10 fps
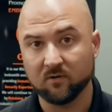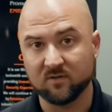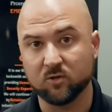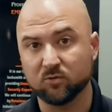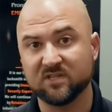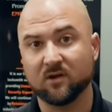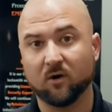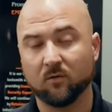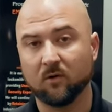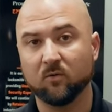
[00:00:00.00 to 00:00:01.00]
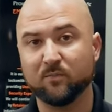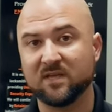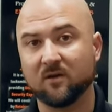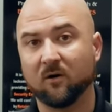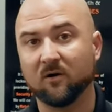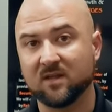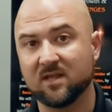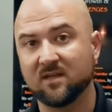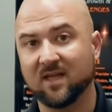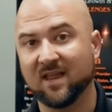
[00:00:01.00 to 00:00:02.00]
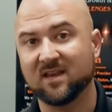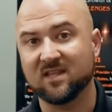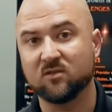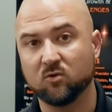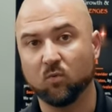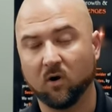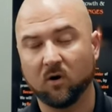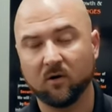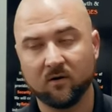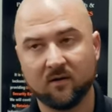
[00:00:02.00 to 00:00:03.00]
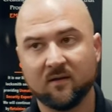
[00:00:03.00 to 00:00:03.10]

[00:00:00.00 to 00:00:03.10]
UDROPRENEUR,